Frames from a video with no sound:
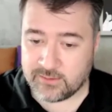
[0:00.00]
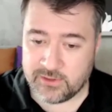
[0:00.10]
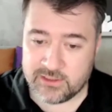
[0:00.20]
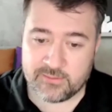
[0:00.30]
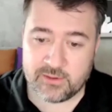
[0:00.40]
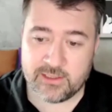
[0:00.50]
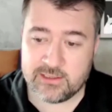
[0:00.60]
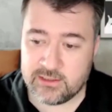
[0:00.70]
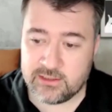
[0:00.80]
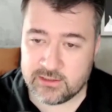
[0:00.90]
these
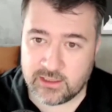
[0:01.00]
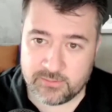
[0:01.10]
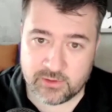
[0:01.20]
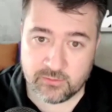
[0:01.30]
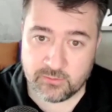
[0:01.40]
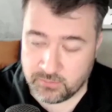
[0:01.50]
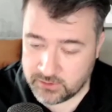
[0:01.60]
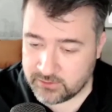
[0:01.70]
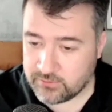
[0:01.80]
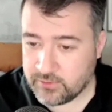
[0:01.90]
optimizations up. So
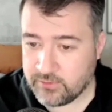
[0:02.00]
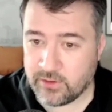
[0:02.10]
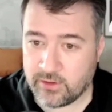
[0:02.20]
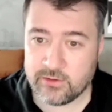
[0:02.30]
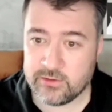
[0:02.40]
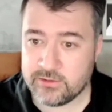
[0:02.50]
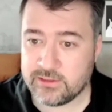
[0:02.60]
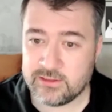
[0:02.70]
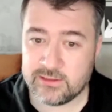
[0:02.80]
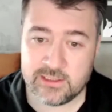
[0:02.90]
please review the articles
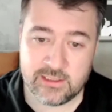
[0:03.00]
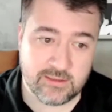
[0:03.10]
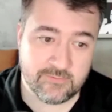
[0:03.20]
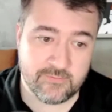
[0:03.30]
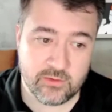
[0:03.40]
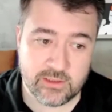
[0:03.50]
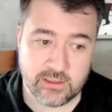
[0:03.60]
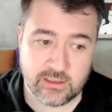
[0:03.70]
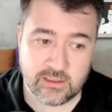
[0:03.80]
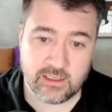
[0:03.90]
and see if you
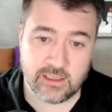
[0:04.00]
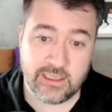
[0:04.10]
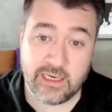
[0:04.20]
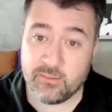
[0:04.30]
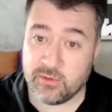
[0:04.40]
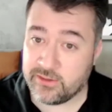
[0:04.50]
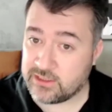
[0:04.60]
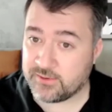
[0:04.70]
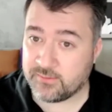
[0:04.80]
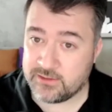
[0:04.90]
can enable these
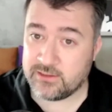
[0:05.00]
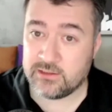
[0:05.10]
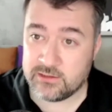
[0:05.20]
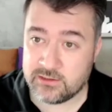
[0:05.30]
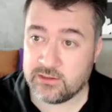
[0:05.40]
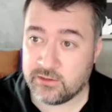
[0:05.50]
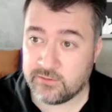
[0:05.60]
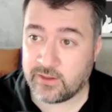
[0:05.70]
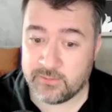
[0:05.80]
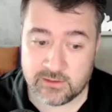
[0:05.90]
optimizations in your
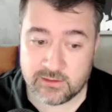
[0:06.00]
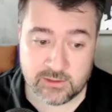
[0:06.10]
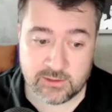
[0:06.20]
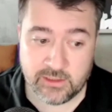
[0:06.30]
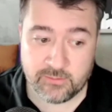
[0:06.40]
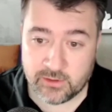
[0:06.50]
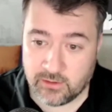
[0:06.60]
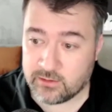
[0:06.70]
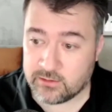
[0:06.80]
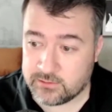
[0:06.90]
environment to speed up your
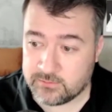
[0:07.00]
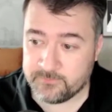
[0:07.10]
logons.